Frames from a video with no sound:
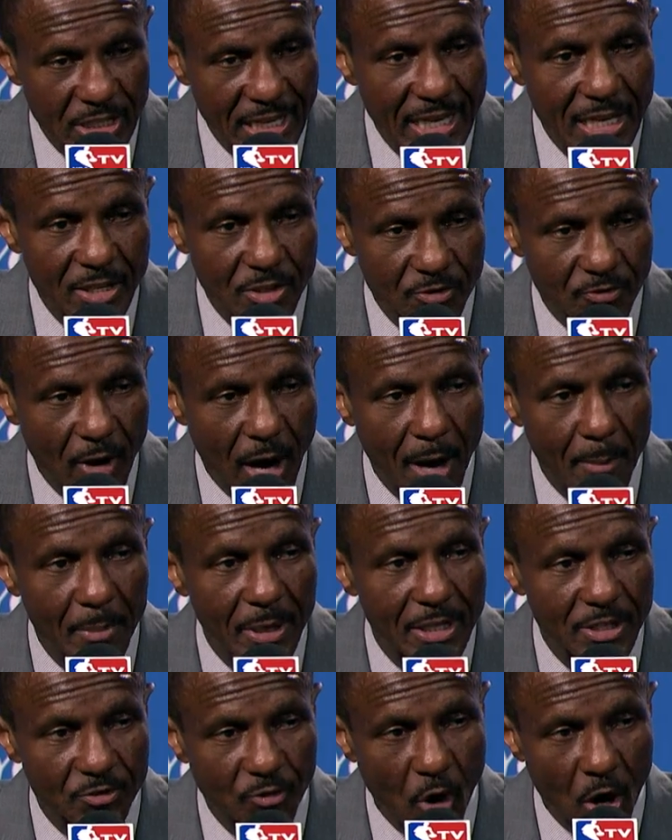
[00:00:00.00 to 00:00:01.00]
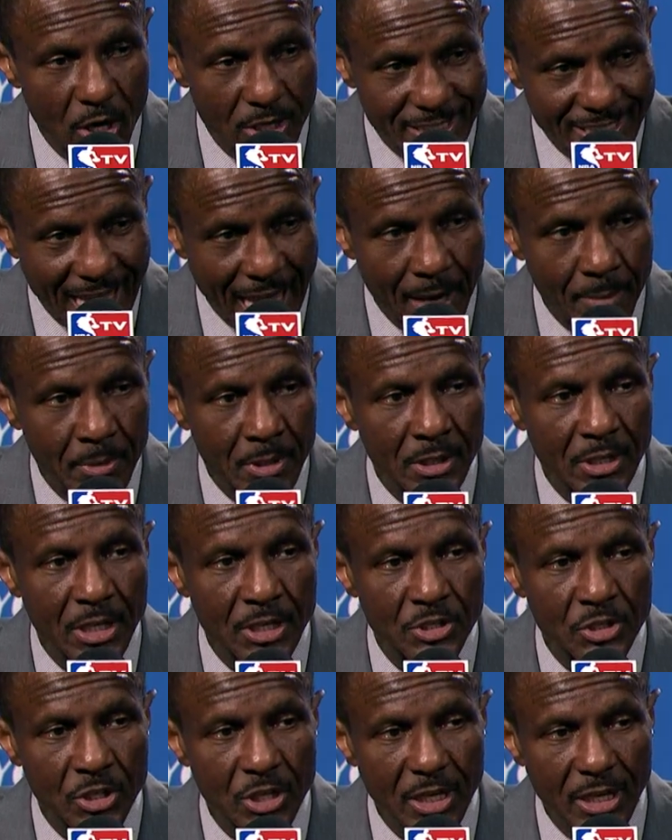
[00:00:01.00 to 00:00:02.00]
knee is fine, but as far as game
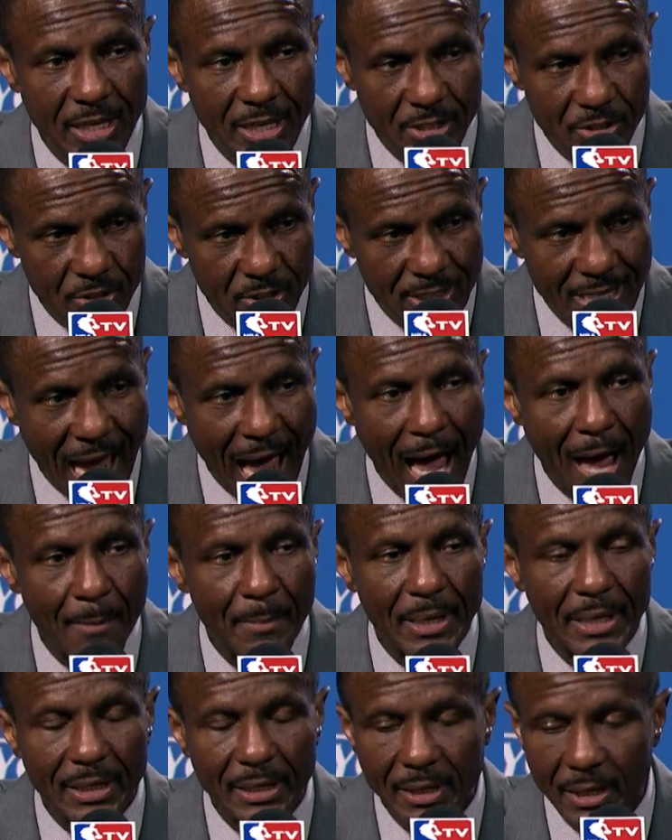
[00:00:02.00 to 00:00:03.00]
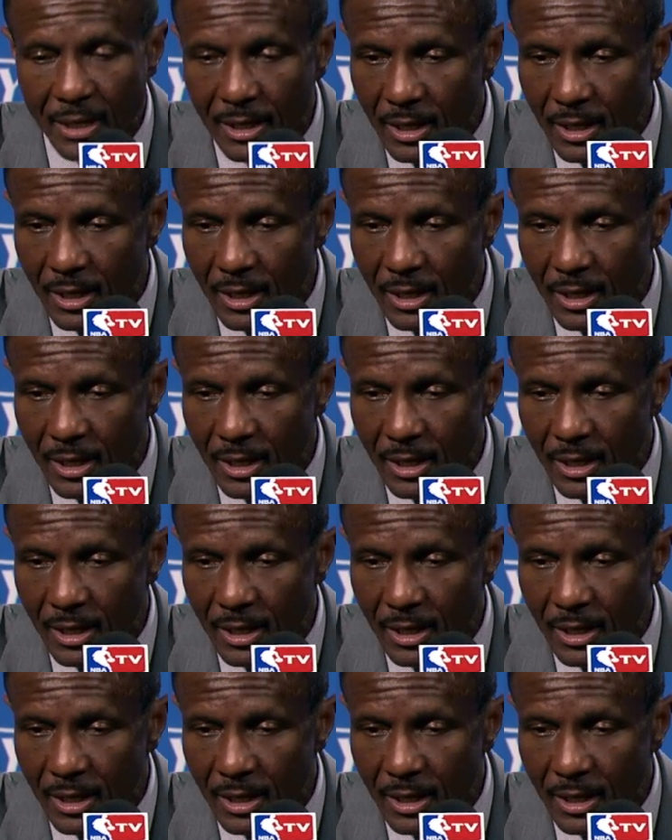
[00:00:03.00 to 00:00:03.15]
conditioning, his timing,